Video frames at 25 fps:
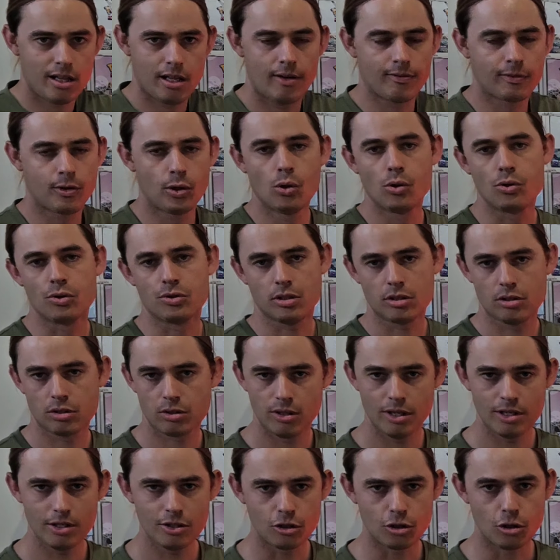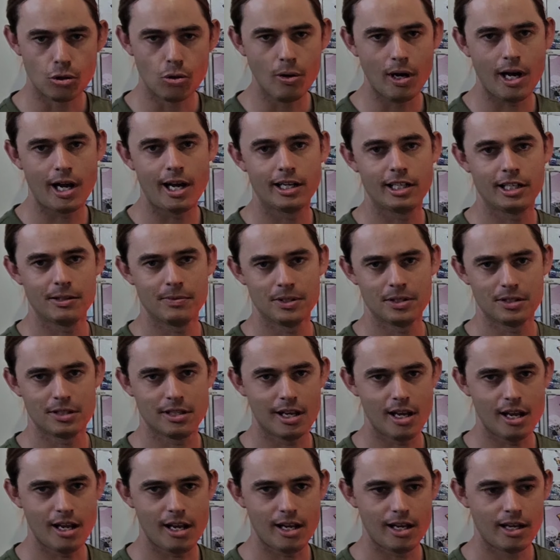Of course, there's 2 arguments
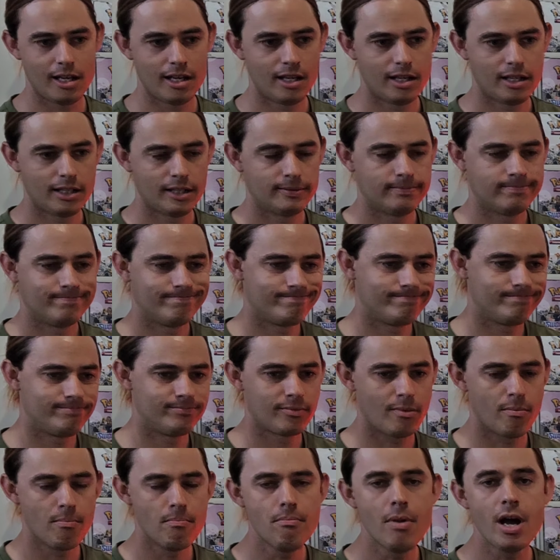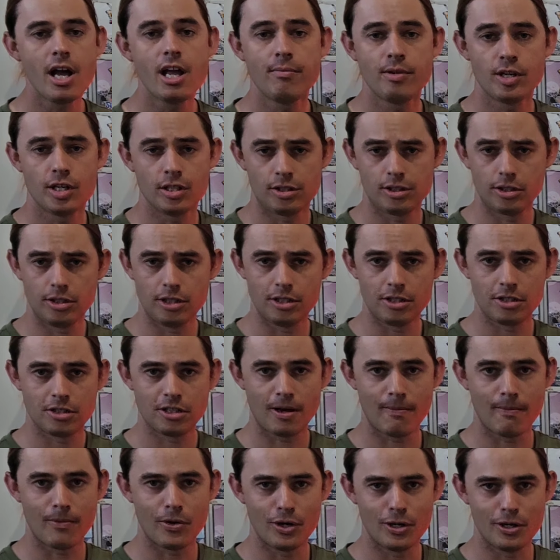there. Maybe it sits
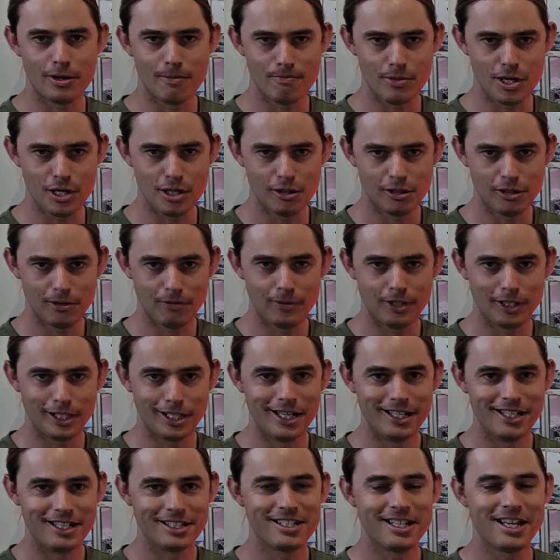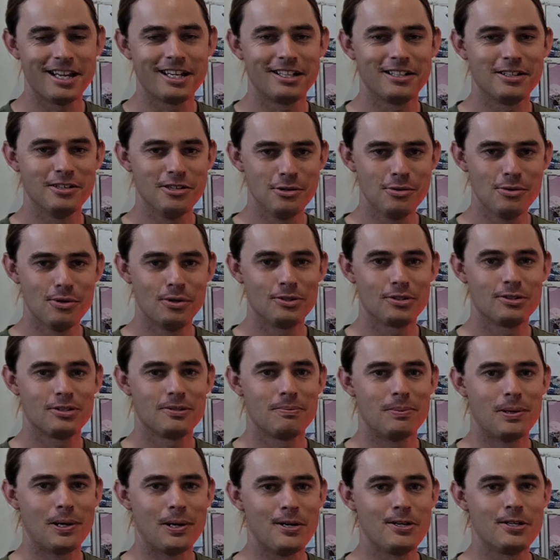somewhere in the middle if you're going to take a nuanced
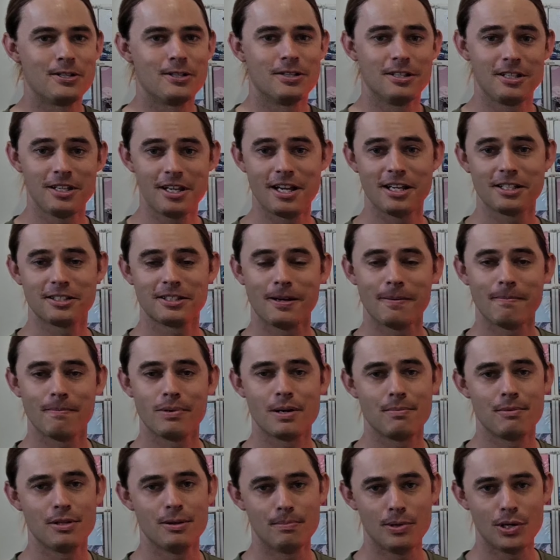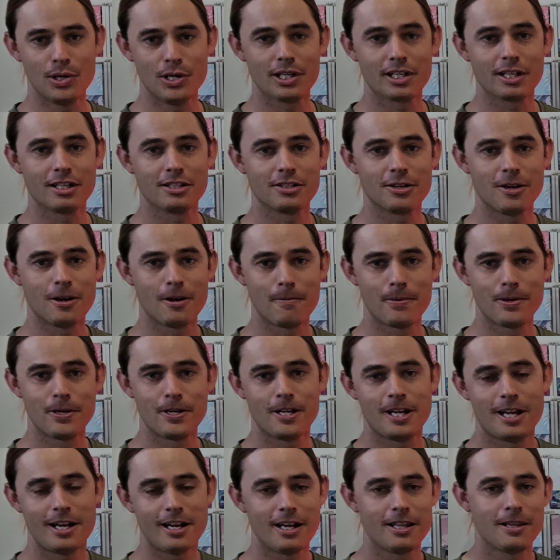approach that, some people are buying it to open
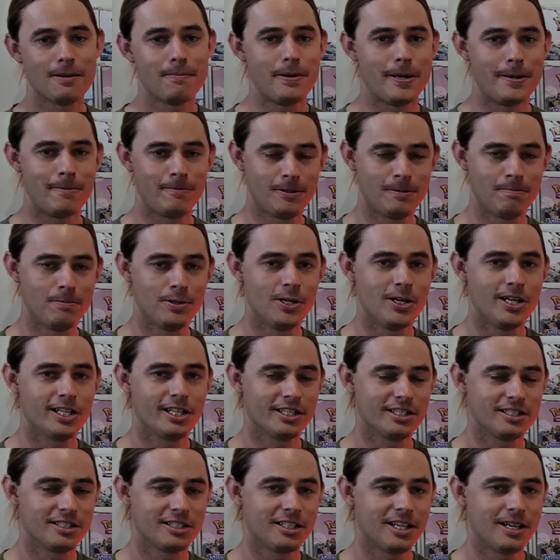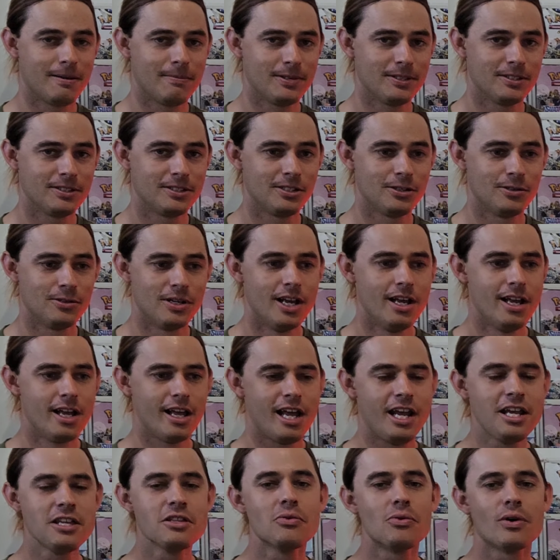it and other people are buying it to keep it sealed.
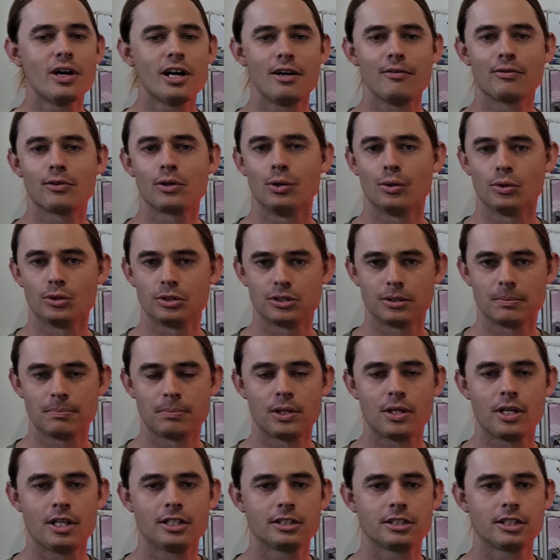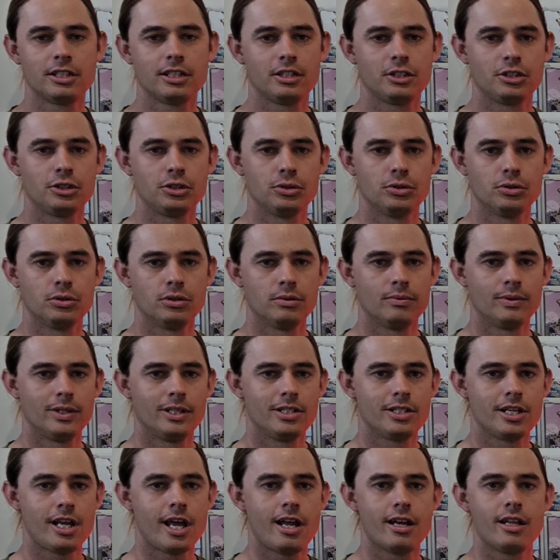Either way, of course, supply is getting shorter, and when
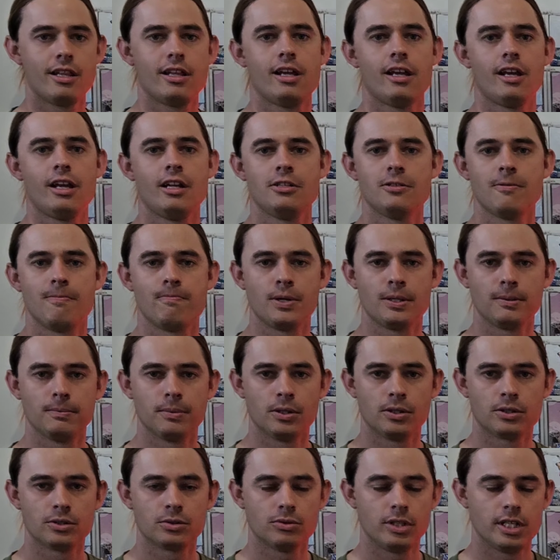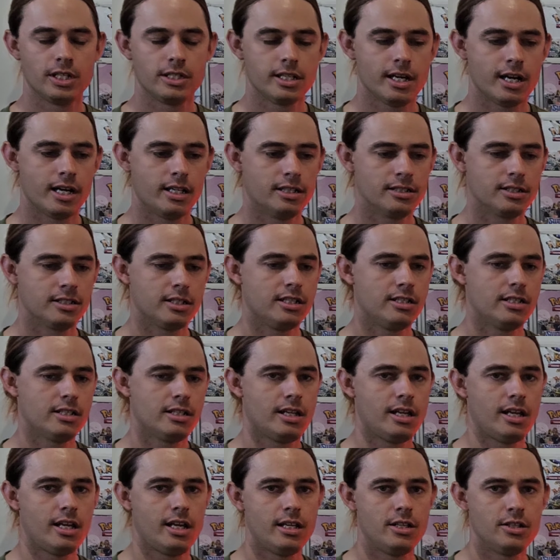it's out of the hands of big box retailers and into
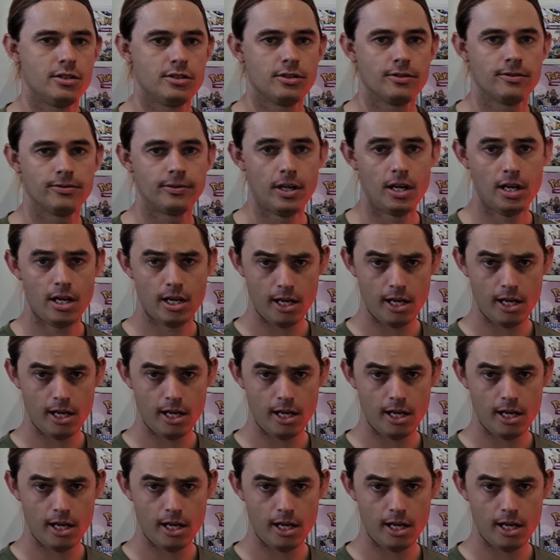the hands of